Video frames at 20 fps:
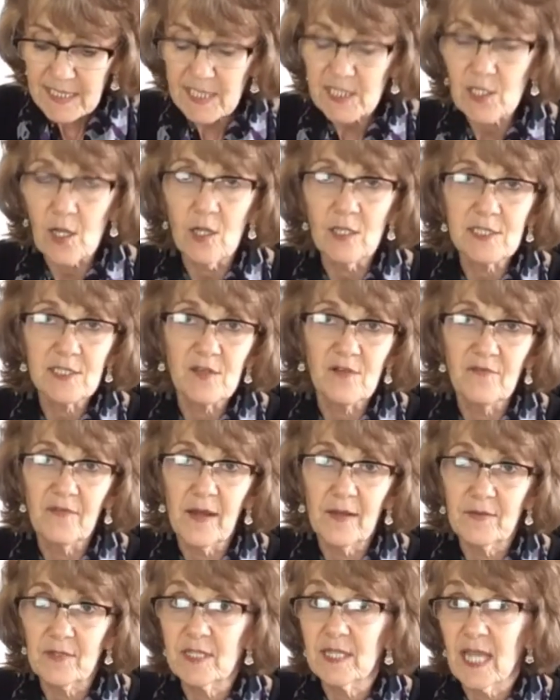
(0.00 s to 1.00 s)
is also
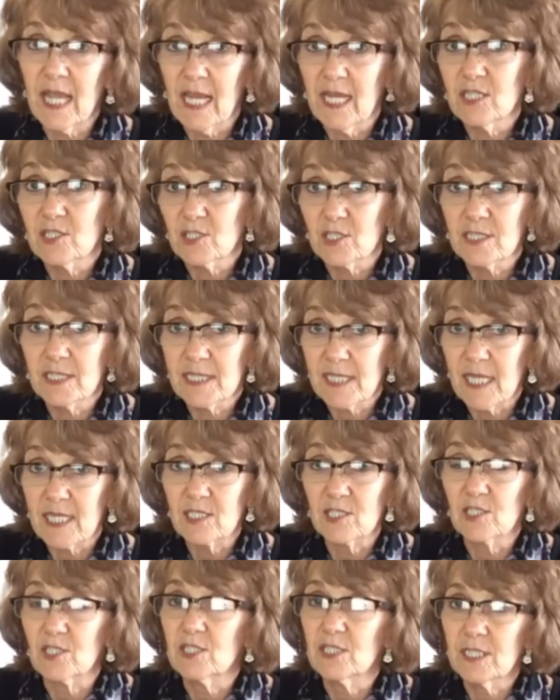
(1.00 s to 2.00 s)
found in the Asian
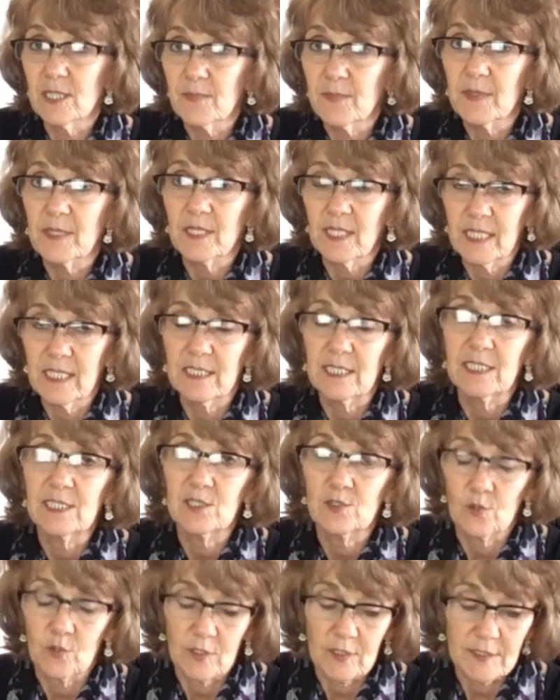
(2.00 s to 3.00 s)
section, typically in the
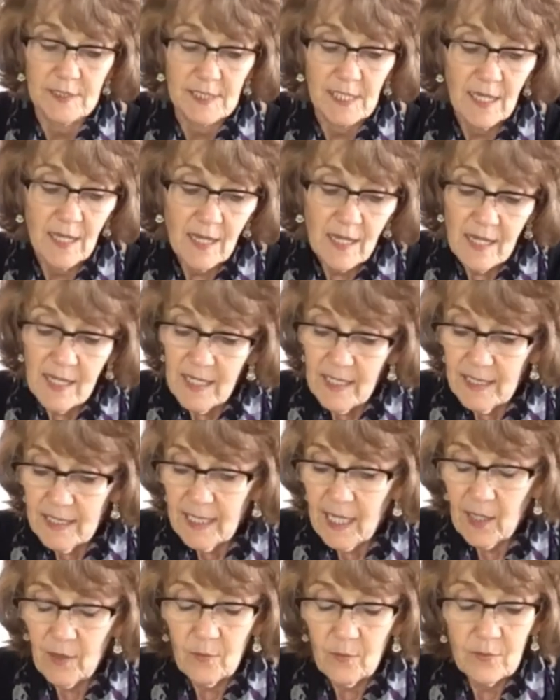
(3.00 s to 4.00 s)
stores.
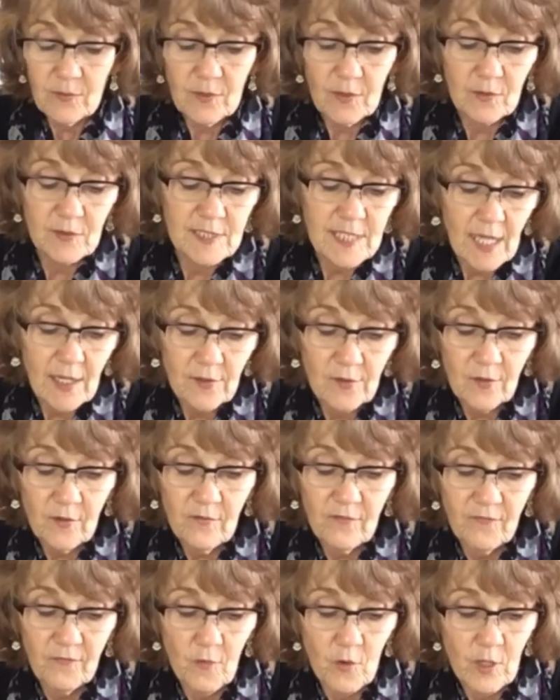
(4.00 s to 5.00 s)
Now, there's other
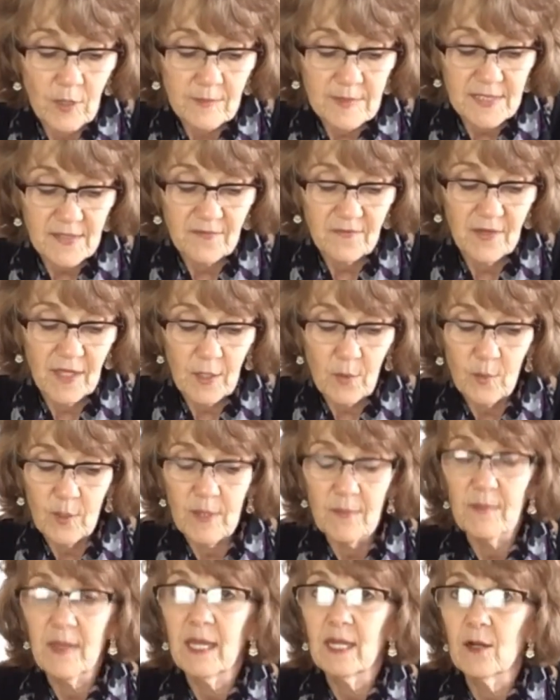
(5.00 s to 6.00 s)
forms of liquid
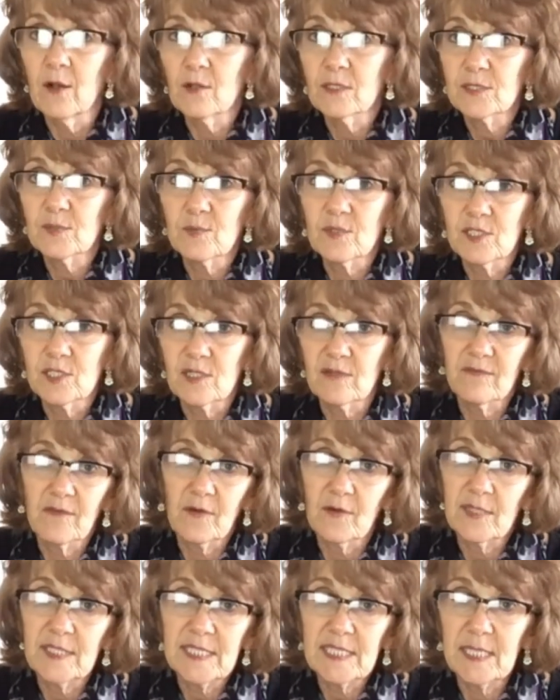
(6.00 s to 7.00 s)
aminos which are
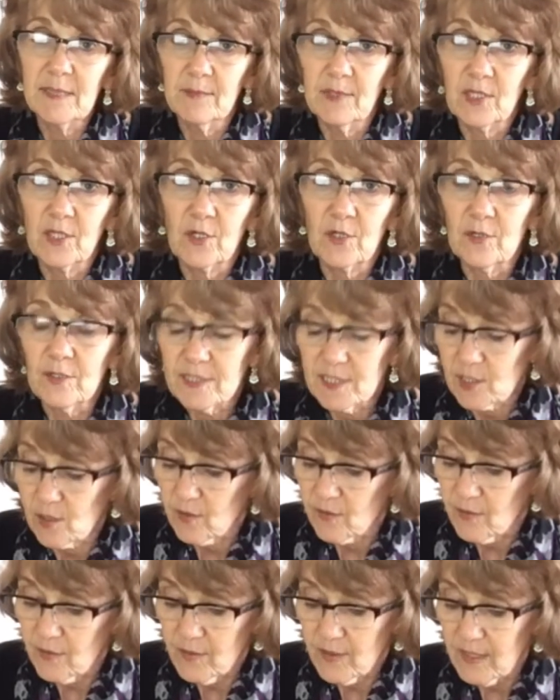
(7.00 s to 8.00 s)
very similar.
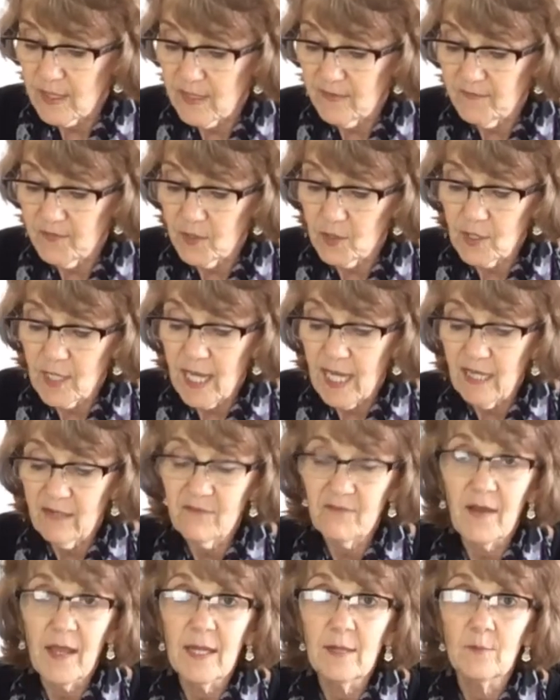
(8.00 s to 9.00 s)
So if you can't
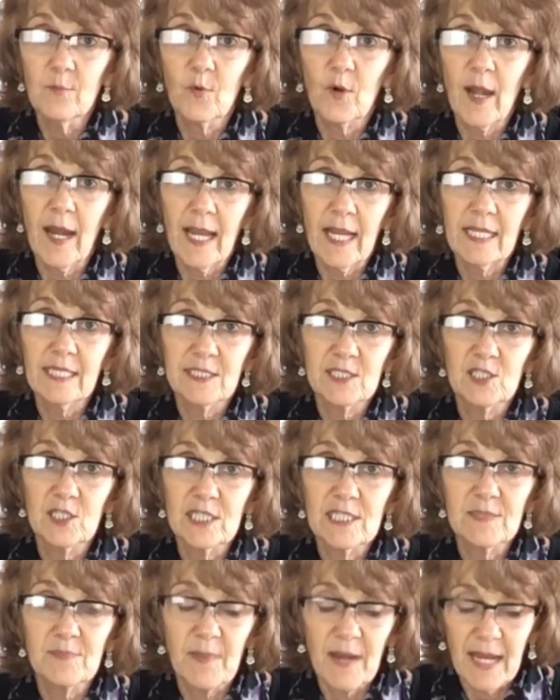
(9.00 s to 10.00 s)
find Bragg's,
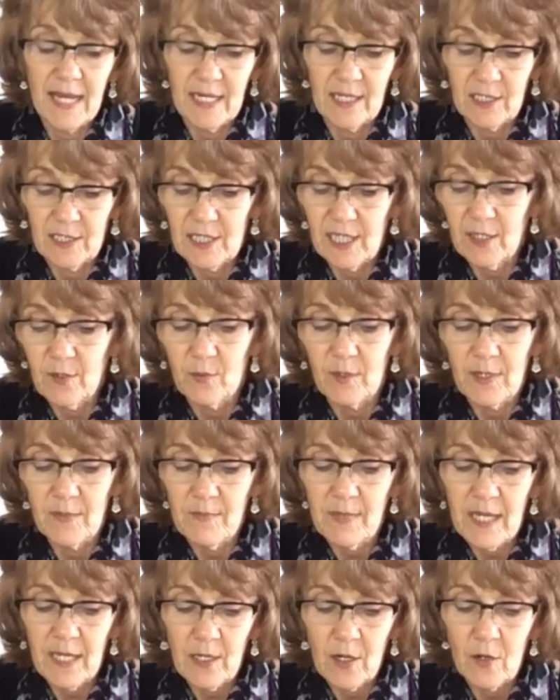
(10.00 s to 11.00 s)
just buy a liquid
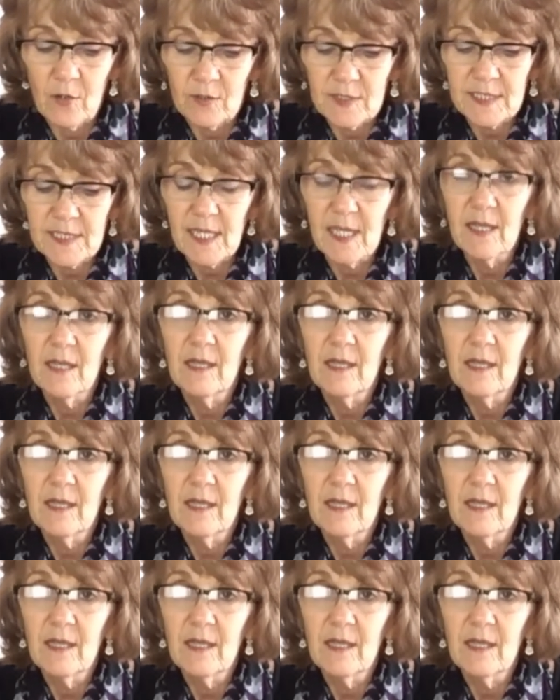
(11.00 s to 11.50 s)
aminos.